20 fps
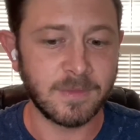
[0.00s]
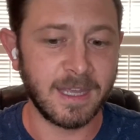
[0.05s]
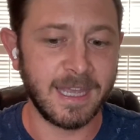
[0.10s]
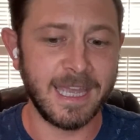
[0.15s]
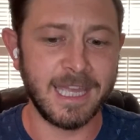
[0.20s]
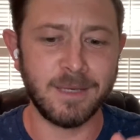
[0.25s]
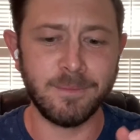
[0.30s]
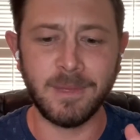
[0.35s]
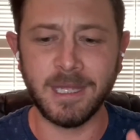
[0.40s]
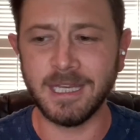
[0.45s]

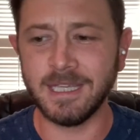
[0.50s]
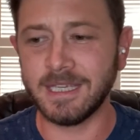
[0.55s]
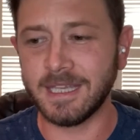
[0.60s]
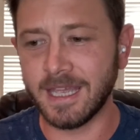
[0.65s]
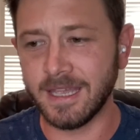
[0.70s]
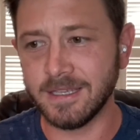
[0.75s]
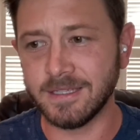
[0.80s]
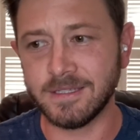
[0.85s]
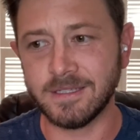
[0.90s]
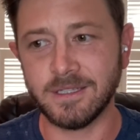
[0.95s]
In many
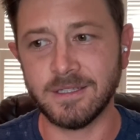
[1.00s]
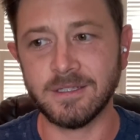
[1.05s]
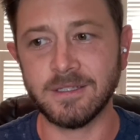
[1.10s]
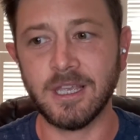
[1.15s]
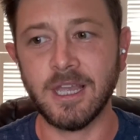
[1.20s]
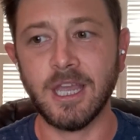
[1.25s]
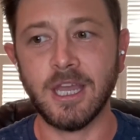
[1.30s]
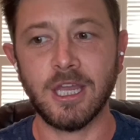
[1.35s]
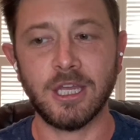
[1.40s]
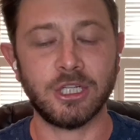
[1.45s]
cases,
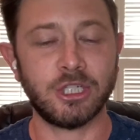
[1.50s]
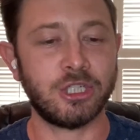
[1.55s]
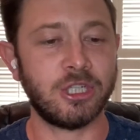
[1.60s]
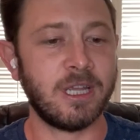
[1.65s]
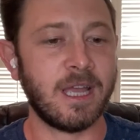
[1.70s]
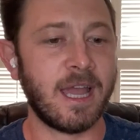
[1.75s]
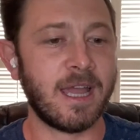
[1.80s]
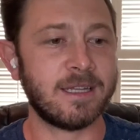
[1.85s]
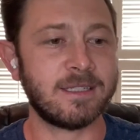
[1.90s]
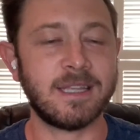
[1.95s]
she
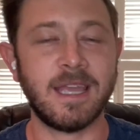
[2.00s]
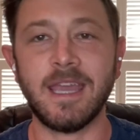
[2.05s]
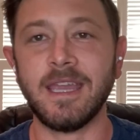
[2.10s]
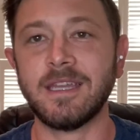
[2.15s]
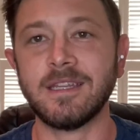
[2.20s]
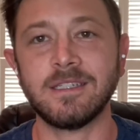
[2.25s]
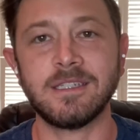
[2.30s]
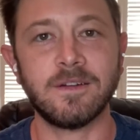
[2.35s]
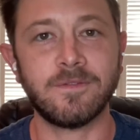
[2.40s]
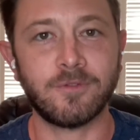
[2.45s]
had
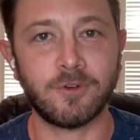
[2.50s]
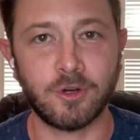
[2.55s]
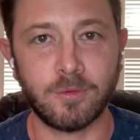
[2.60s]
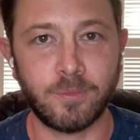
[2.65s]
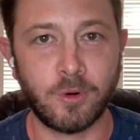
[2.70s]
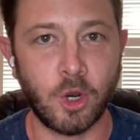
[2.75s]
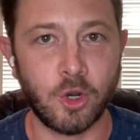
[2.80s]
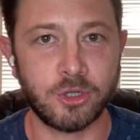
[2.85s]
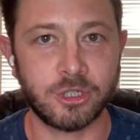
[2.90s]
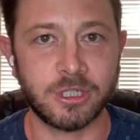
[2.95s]
taken different
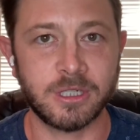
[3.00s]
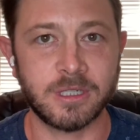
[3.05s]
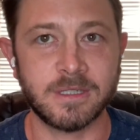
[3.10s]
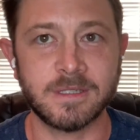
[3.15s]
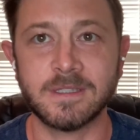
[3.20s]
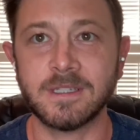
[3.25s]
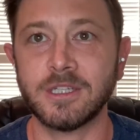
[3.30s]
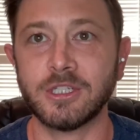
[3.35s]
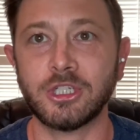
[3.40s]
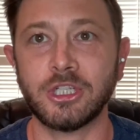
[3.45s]

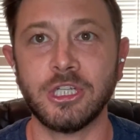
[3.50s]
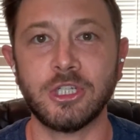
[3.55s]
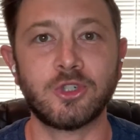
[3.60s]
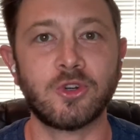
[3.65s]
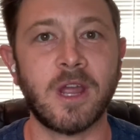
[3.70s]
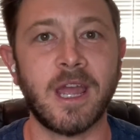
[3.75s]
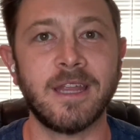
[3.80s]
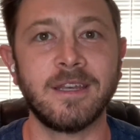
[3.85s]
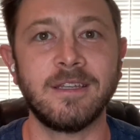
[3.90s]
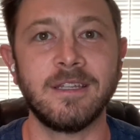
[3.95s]
approaches. She
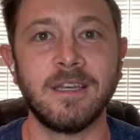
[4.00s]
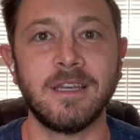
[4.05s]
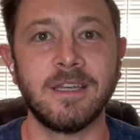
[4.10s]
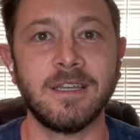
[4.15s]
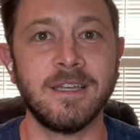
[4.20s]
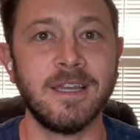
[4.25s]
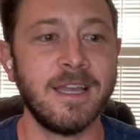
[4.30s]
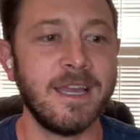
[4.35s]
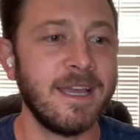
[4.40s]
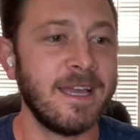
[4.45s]
tried
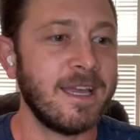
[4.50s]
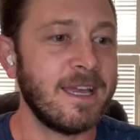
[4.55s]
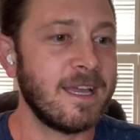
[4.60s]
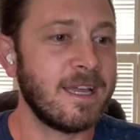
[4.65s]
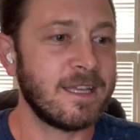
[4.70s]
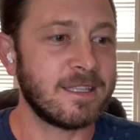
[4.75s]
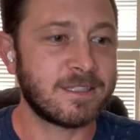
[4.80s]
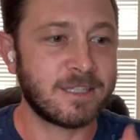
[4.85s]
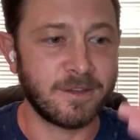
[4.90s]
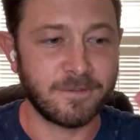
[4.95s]
to
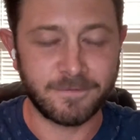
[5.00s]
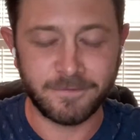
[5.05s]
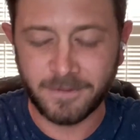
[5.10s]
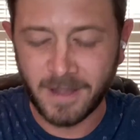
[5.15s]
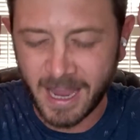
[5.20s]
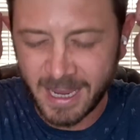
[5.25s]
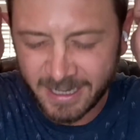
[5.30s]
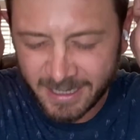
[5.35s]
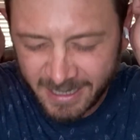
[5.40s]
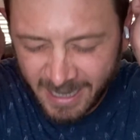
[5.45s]

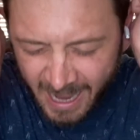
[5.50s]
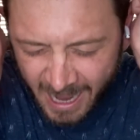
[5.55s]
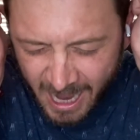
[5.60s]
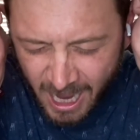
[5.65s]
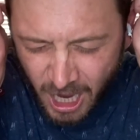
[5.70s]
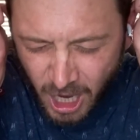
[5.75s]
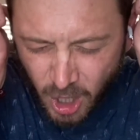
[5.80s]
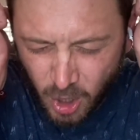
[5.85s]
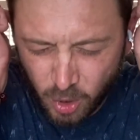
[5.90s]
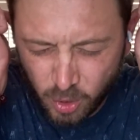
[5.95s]
fight it
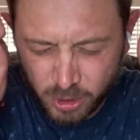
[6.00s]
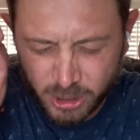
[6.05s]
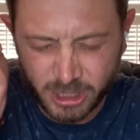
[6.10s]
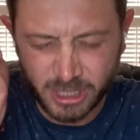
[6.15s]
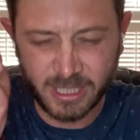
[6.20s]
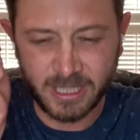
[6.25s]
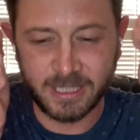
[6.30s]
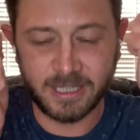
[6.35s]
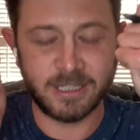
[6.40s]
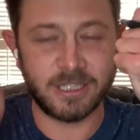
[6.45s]
out.
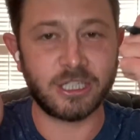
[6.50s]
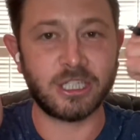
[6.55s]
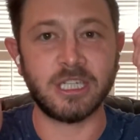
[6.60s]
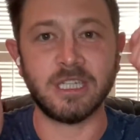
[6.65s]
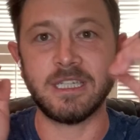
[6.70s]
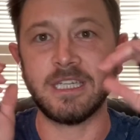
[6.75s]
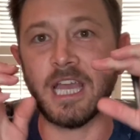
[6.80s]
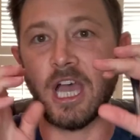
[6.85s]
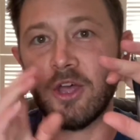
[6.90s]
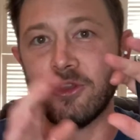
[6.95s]
She
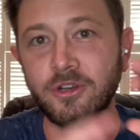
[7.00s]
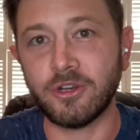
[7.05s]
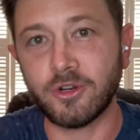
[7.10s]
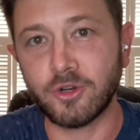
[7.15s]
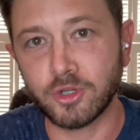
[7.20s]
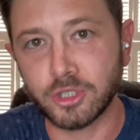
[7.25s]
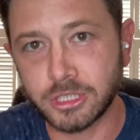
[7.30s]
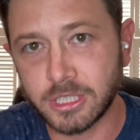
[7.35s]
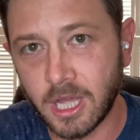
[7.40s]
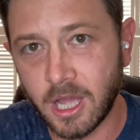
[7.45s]
yelled at
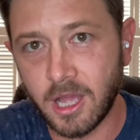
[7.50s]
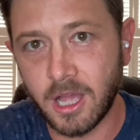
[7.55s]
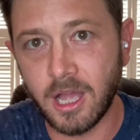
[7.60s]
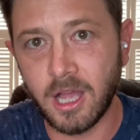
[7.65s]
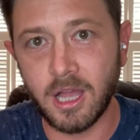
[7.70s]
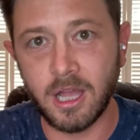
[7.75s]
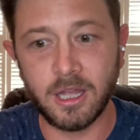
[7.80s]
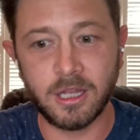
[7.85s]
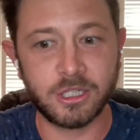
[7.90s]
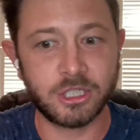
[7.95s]
her
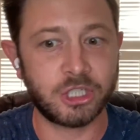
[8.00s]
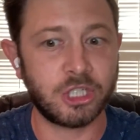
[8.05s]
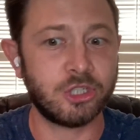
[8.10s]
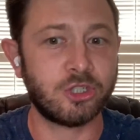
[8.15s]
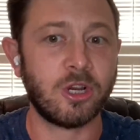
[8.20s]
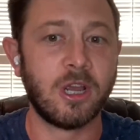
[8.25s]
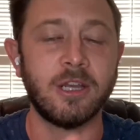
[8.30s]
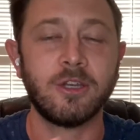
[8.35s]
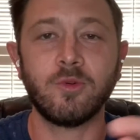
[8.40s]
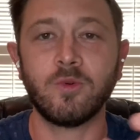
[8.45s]
dog. She
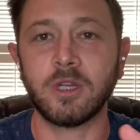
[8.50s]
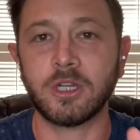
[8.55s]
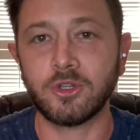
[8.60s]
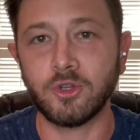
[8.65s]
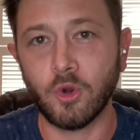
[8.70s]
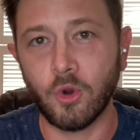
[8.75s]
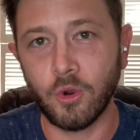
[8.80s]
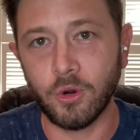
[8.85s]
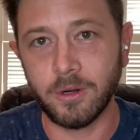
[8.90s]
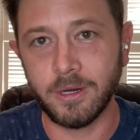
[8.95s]
tried to
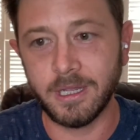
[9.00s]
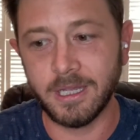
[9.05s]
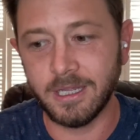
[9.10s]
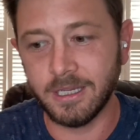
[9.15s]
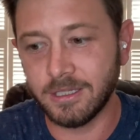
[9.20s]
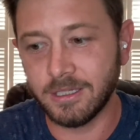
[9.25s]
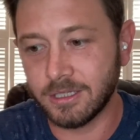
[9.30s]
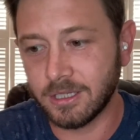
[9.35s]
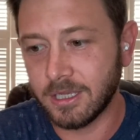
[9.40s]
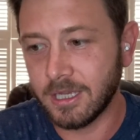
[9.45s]
ignore
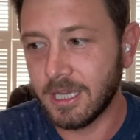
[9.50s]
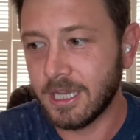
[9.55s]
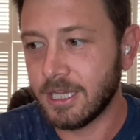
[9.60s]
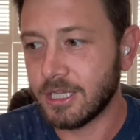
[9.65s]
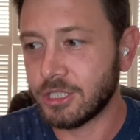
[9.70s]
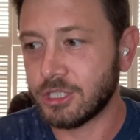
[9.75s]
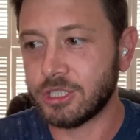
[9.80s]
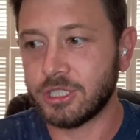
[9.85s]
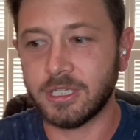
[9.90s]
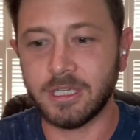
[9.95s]
it.
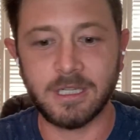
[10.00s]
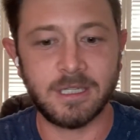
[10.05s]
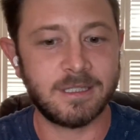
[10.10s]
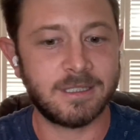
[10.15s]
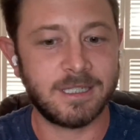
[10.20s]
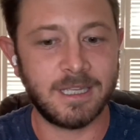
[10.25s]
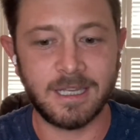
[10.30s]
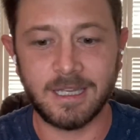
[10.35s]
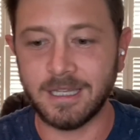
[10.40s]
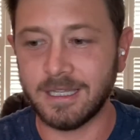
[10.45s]
She
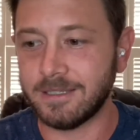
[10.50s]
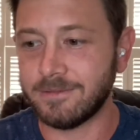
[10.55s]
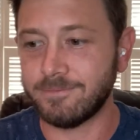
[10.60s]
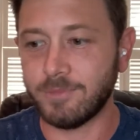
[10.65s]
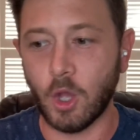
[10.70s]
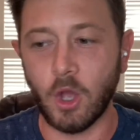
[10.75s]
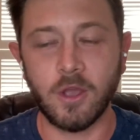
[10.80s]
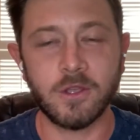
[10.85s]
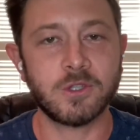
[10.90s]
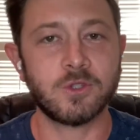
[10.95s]
did
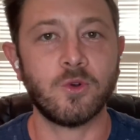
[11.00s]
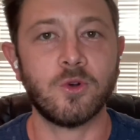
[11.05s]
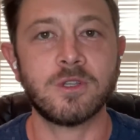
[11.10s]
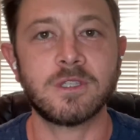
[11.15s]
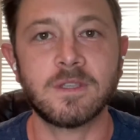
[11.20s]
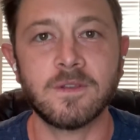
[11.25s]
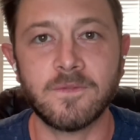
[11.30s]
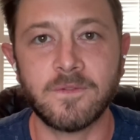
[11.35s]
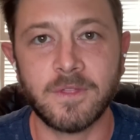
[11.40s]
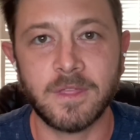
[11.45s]
all sorts
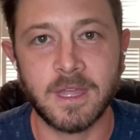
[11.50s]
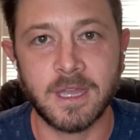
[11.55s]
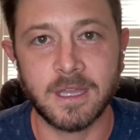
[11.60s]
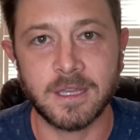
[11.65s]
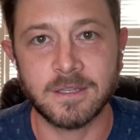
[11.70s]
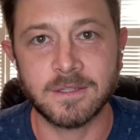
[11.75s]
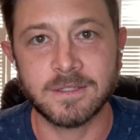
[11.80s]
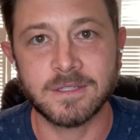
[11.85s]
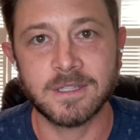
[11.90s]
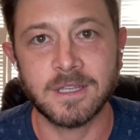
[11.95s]
of
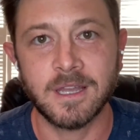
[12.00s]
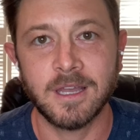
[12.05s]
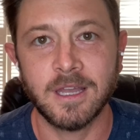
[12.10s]
things